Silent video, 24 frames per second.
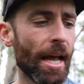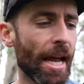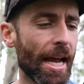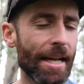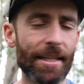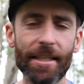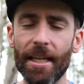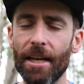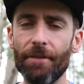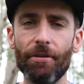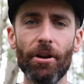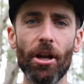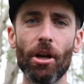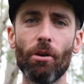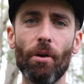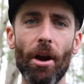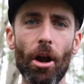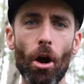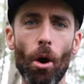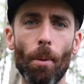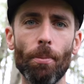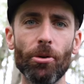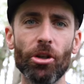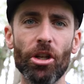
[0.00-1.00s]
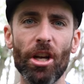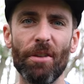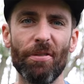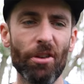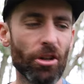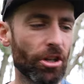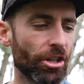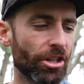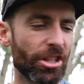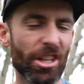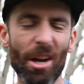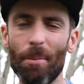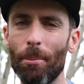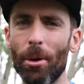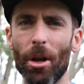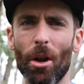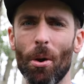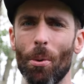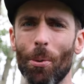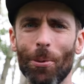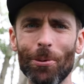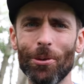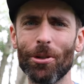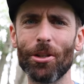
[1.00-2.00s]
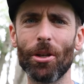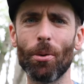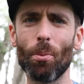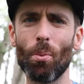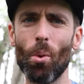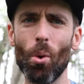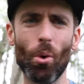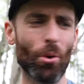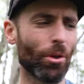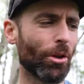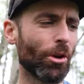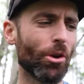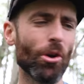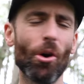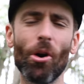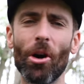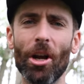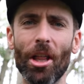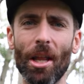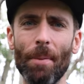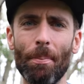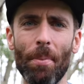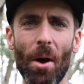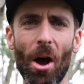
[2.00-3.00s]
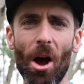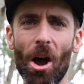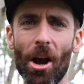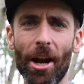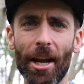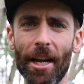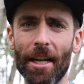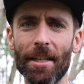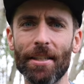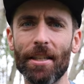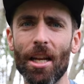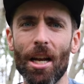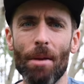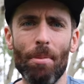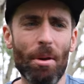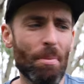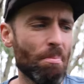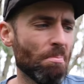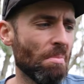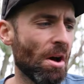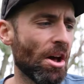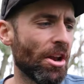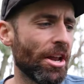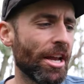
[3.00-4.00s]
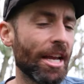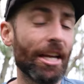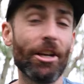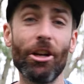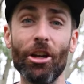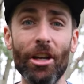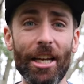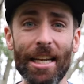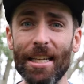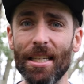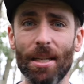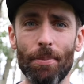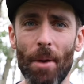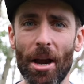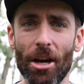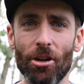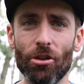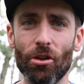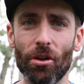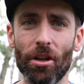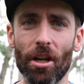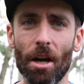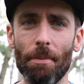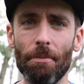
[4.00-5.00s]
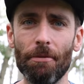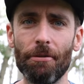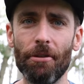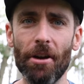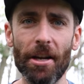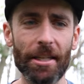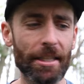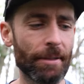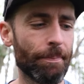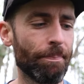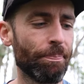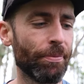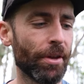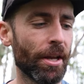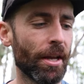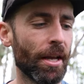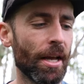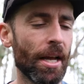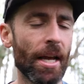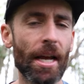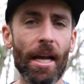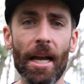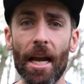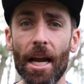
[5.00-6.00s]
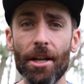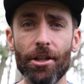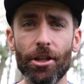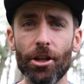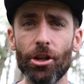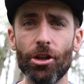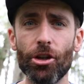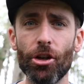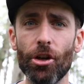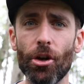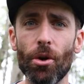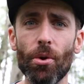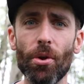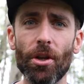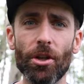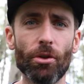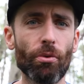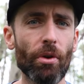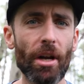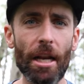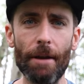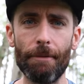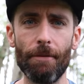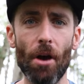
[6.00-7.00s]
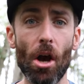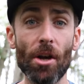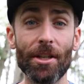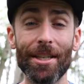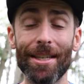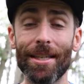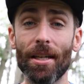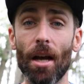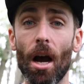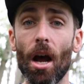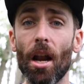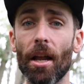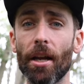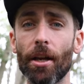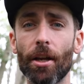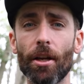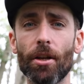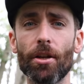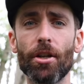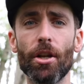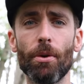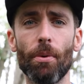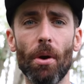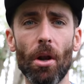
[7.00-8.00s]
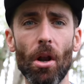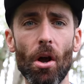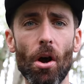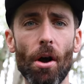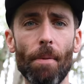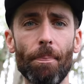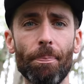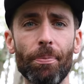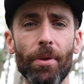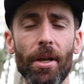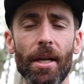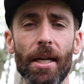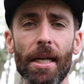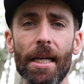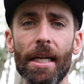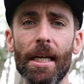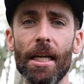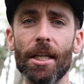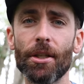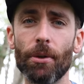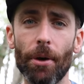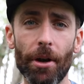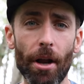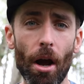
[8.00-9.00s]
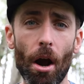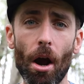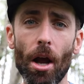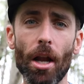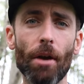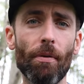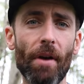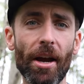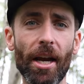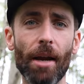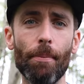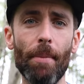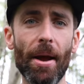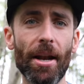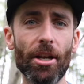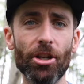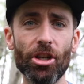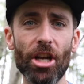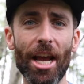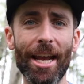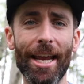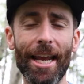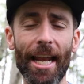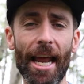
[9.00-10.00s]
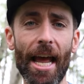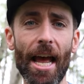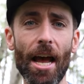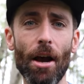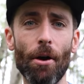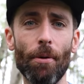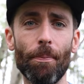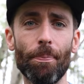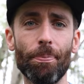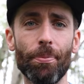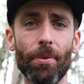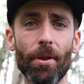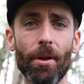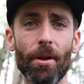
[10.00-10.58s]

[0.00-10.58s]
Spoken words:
It's even a great option if you're just somebody who wants to walk the dog in the park and it's going to be muddy and you need some extra comfort. It's a shoe that's really versatile and can do a lot, so I'd highly recommend checking it out.